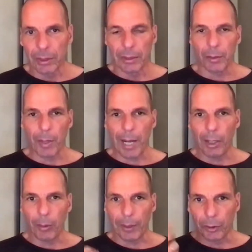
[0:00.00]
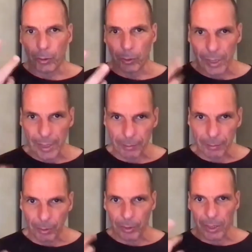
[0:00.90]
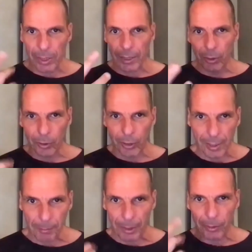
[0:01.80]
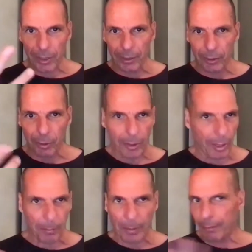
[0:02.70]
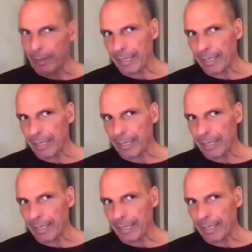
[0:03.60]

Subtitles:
The way I look at you, looking at me, looking at you, looking at me, looking at you, looking at me.